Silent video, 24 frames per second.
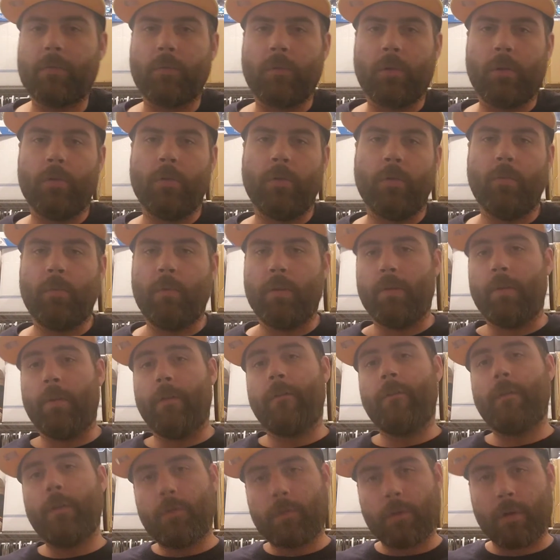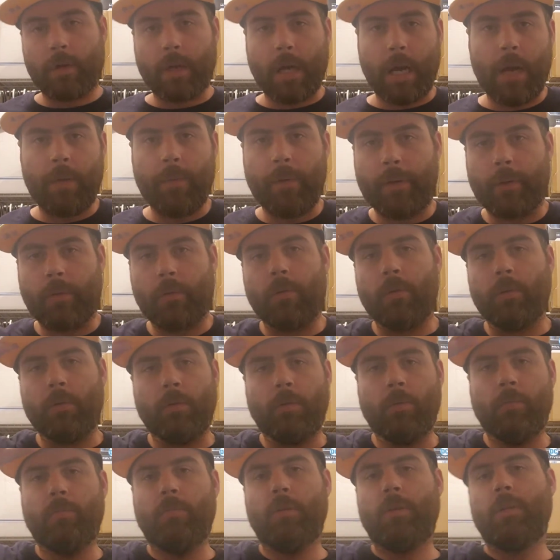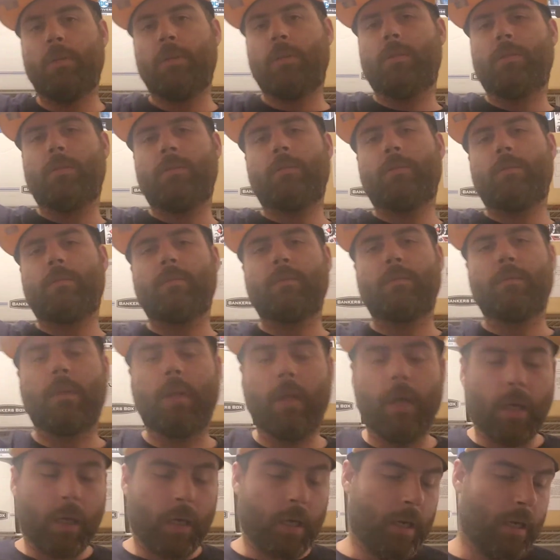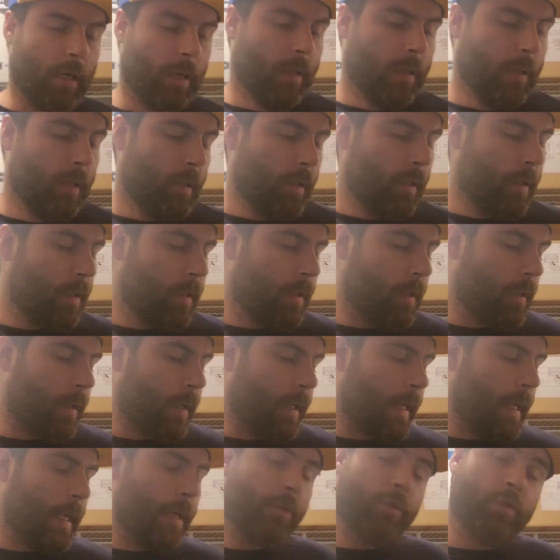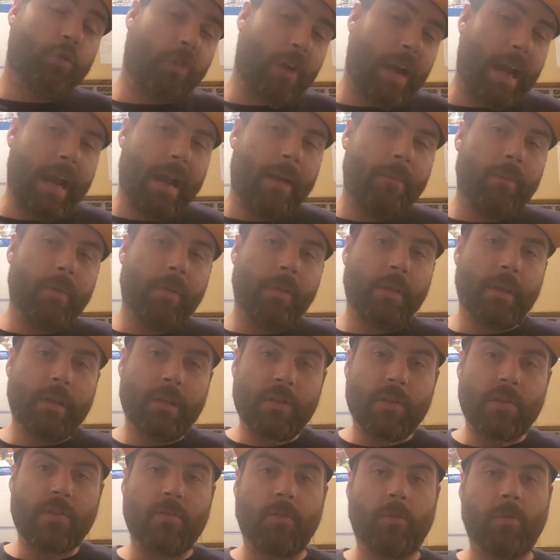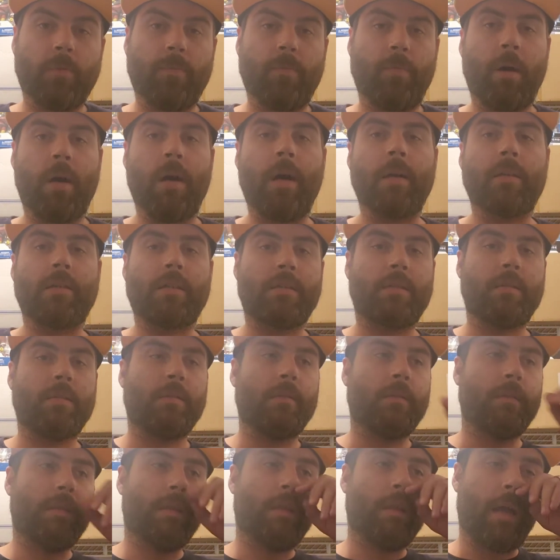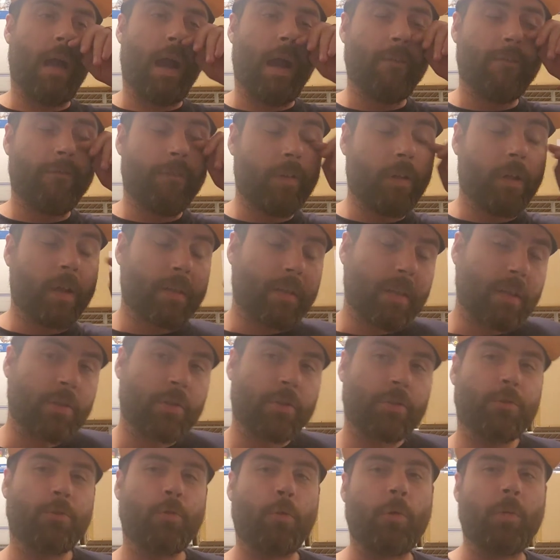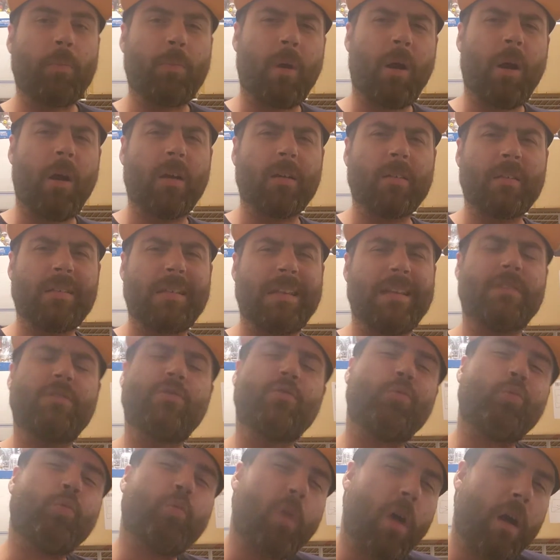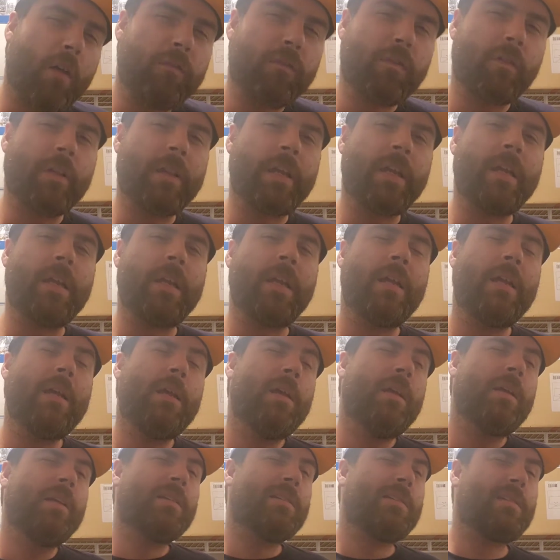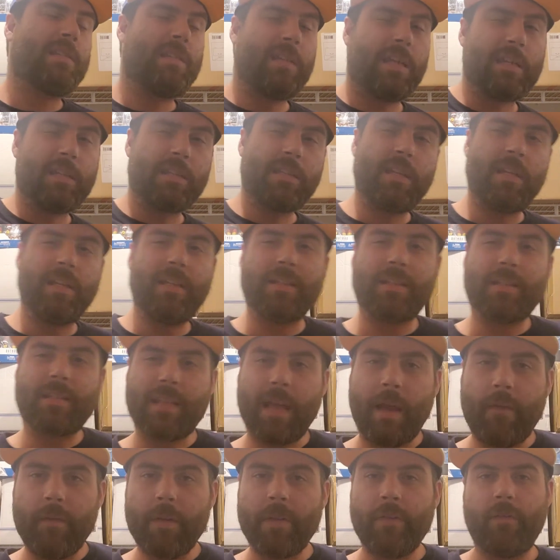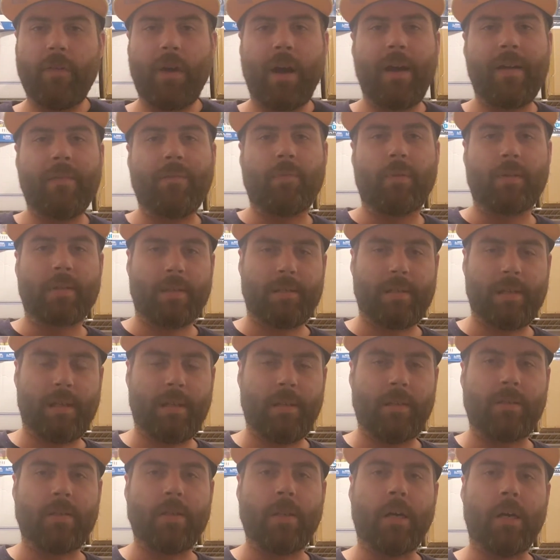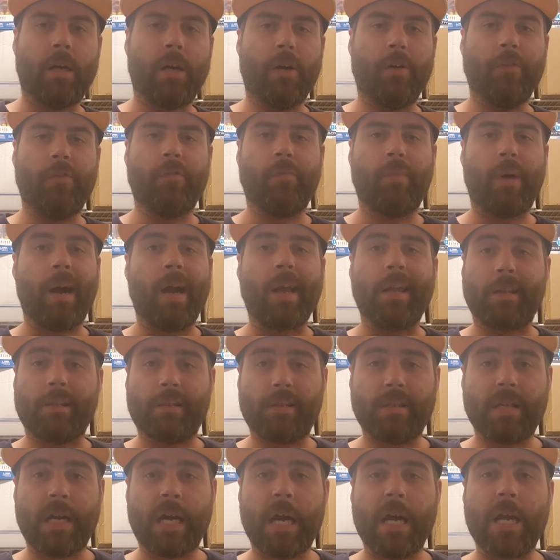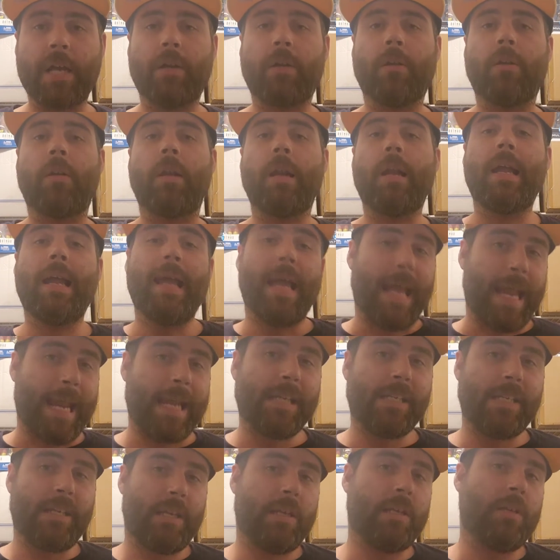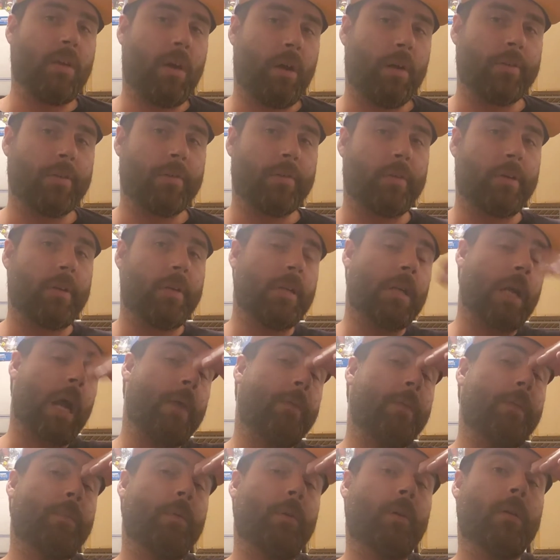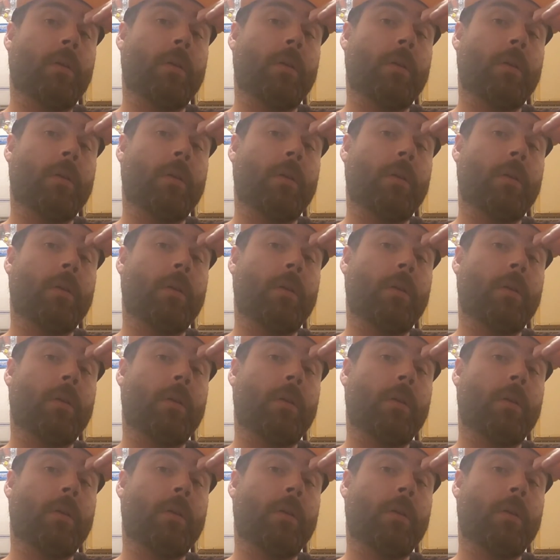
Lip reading: room, the future comic room, and grab this short box. I feel like this short box is roughly 60 to 75% of my entire 1,800 comic book